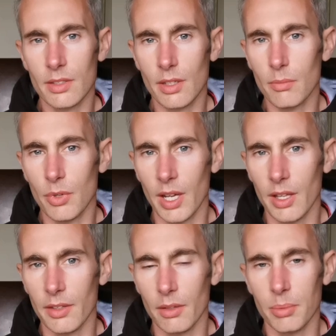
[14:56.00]

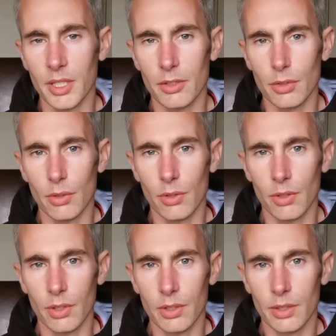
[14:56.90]
Somewhere there'll be a
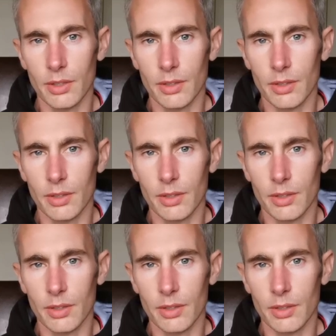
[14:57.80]
door,